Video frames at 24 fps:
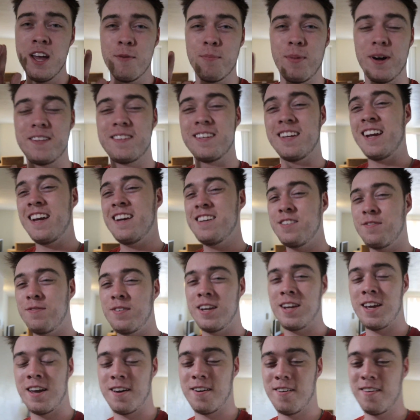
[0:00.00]
But today's
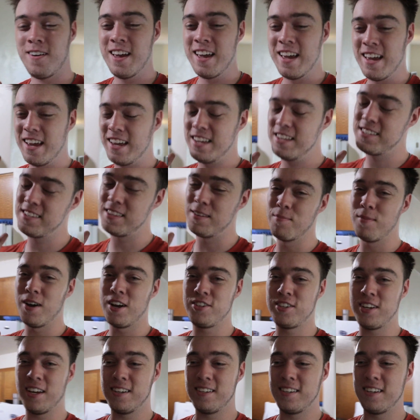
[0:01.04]
video is the
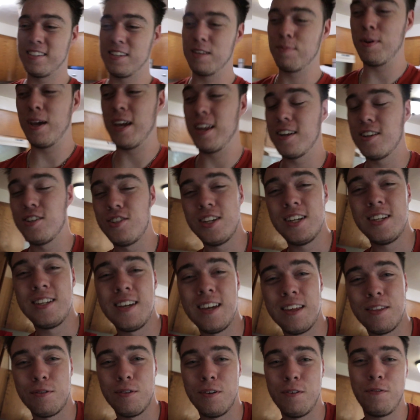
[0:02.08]
much anticipated
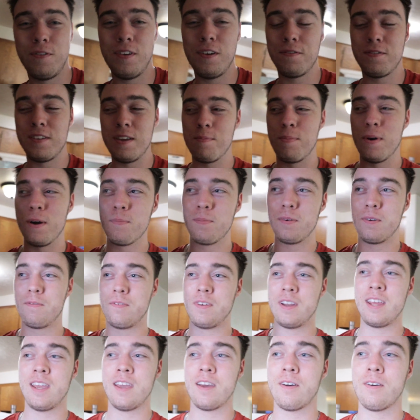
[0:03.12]
GT350 bumper
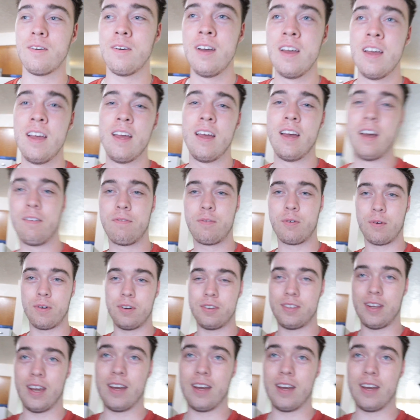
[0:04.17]
video. Of course,